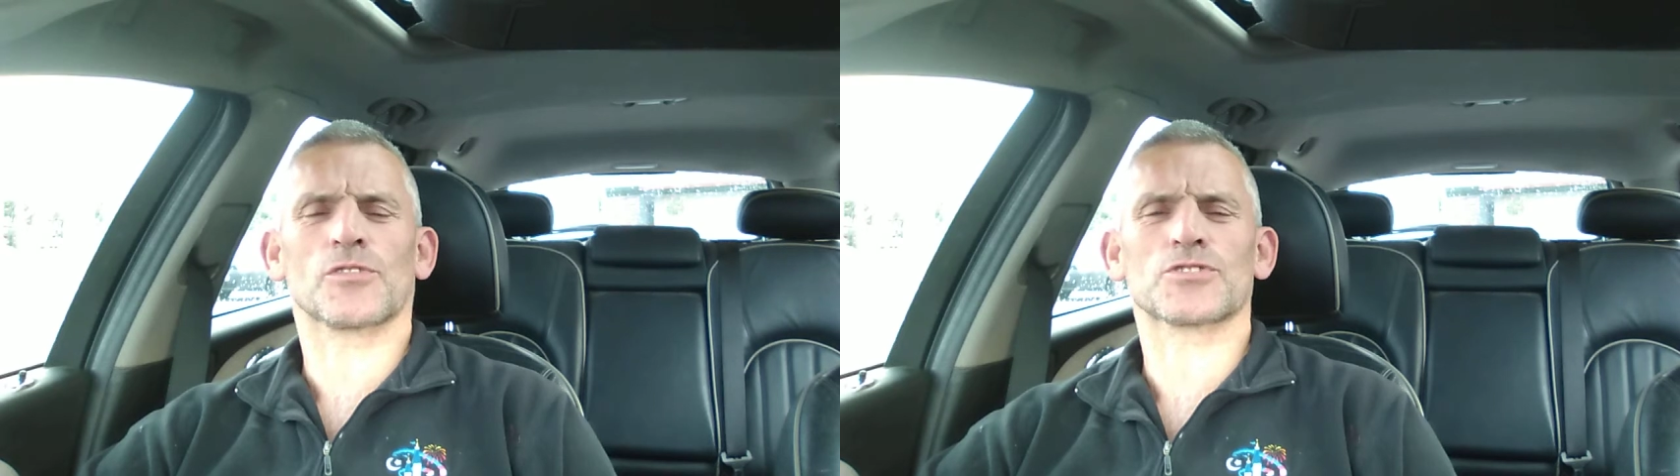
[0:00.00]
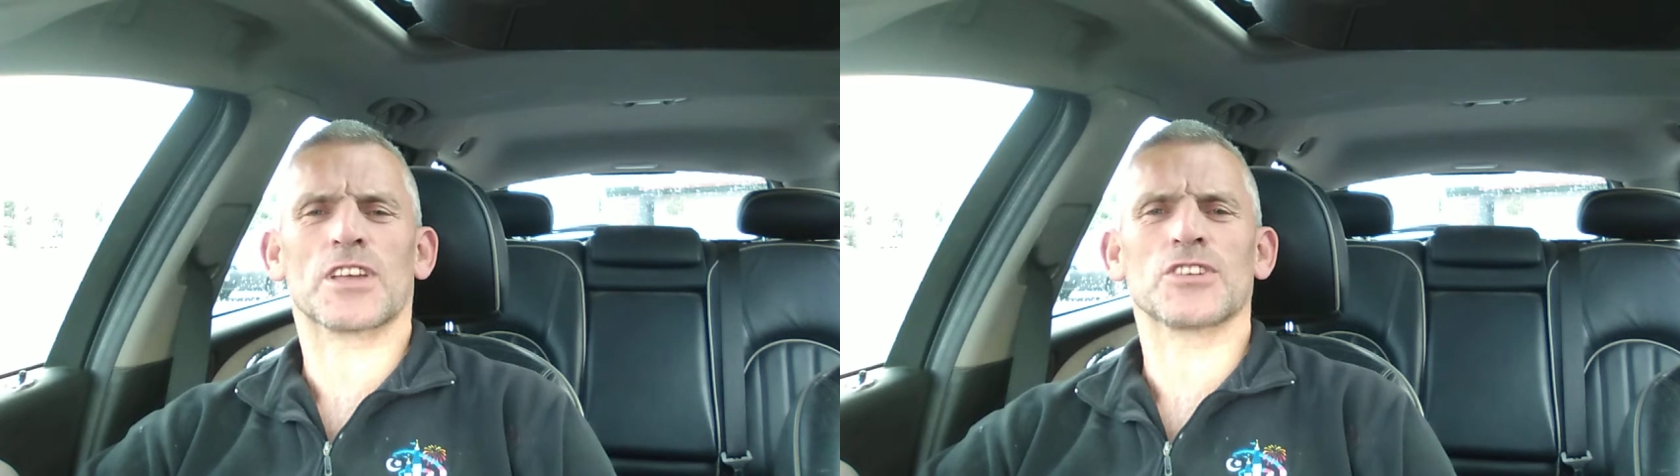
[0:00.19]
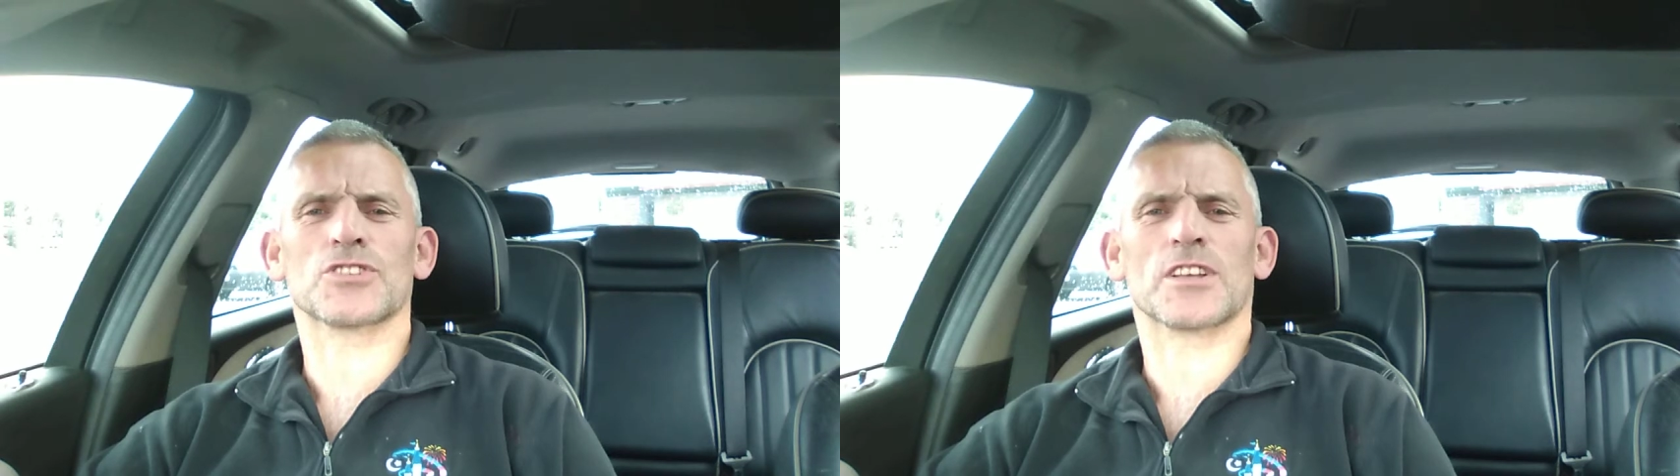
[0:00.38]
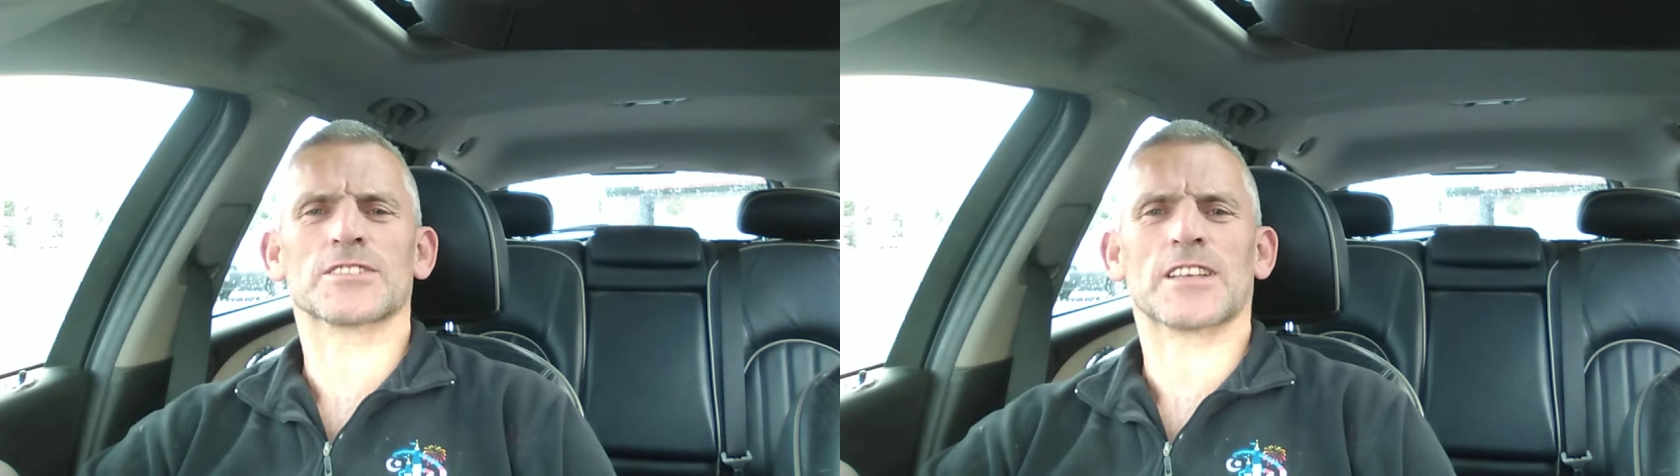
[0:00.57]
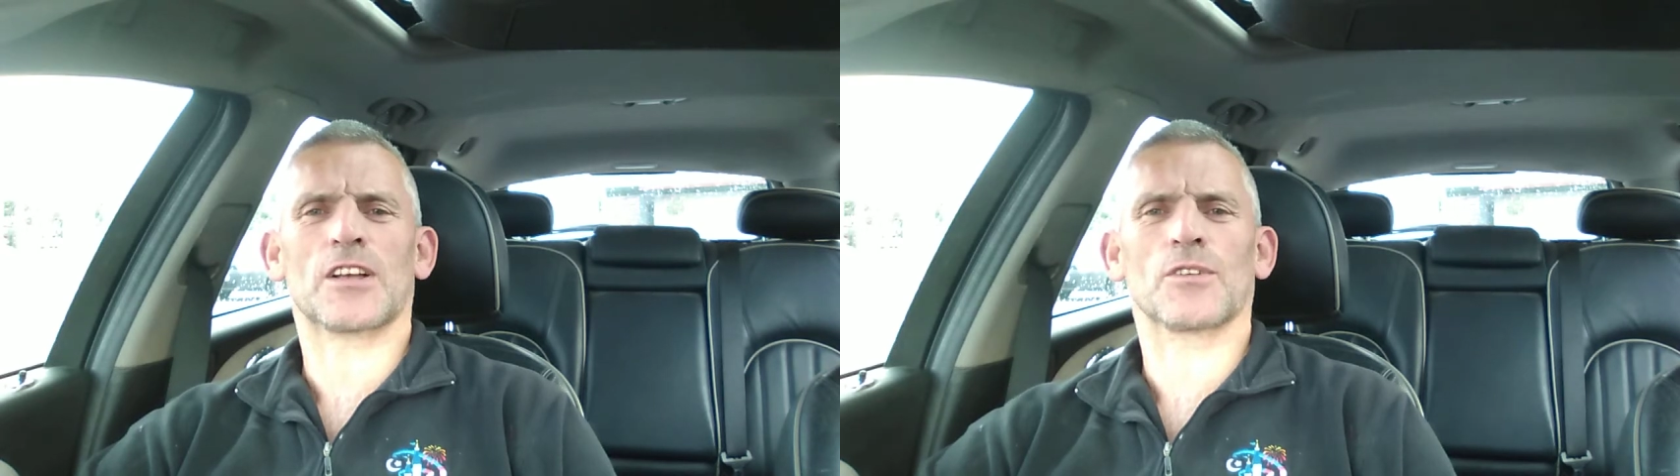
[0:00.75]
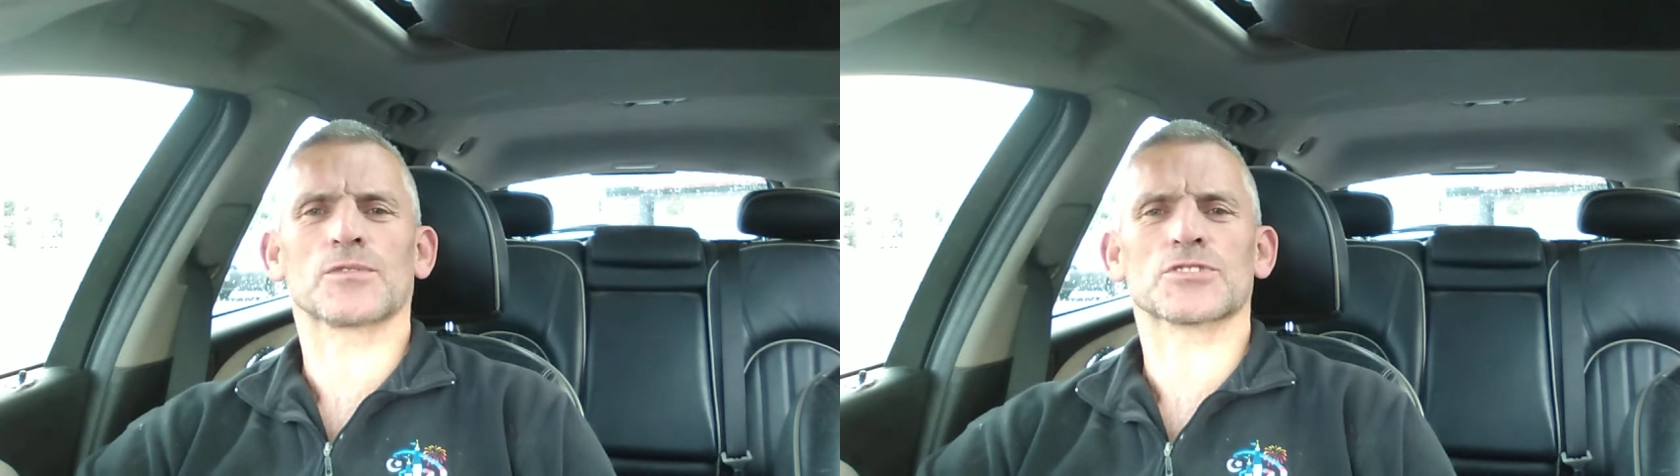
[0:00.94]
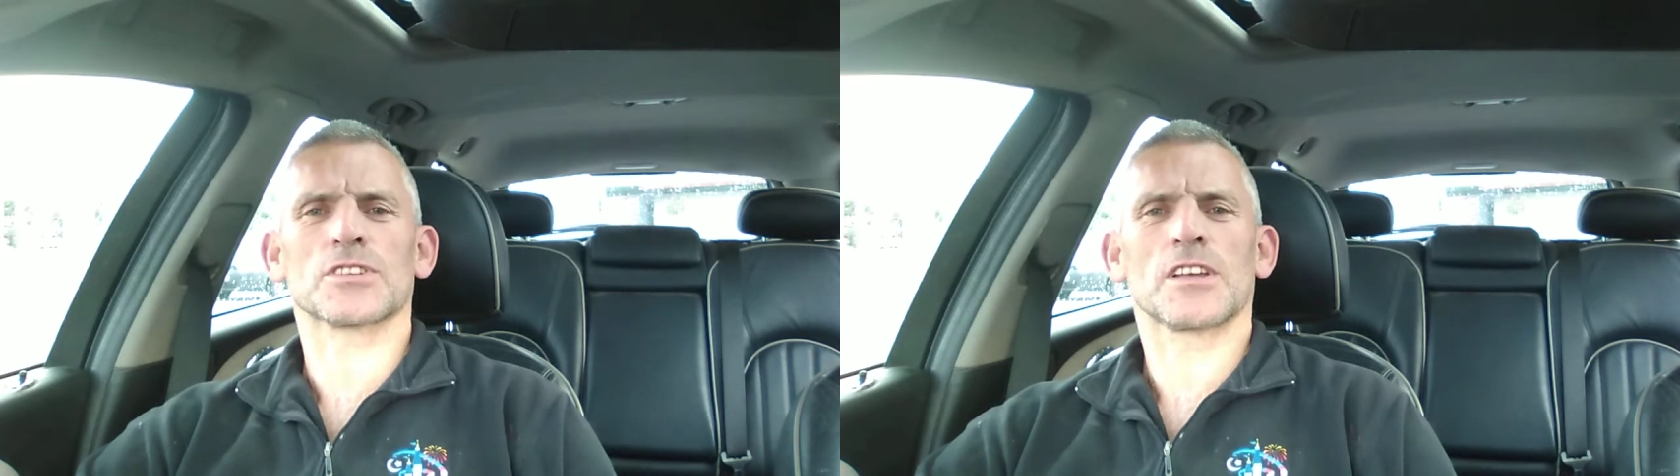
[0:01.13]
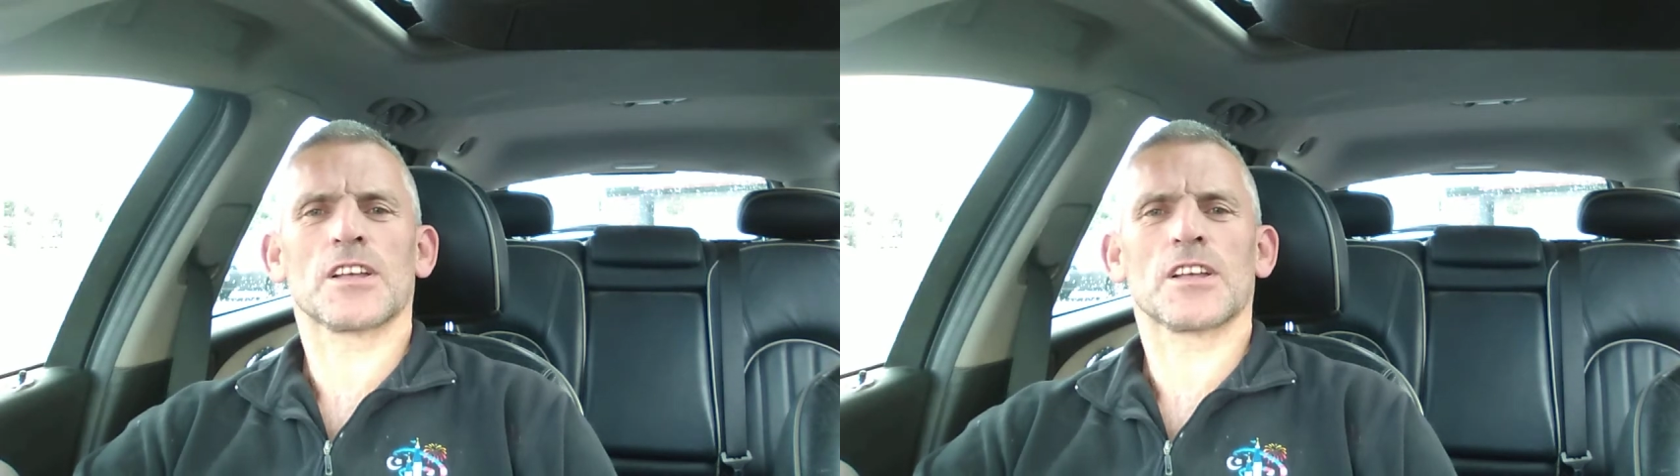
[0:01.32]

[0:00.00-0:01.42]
of change ourselves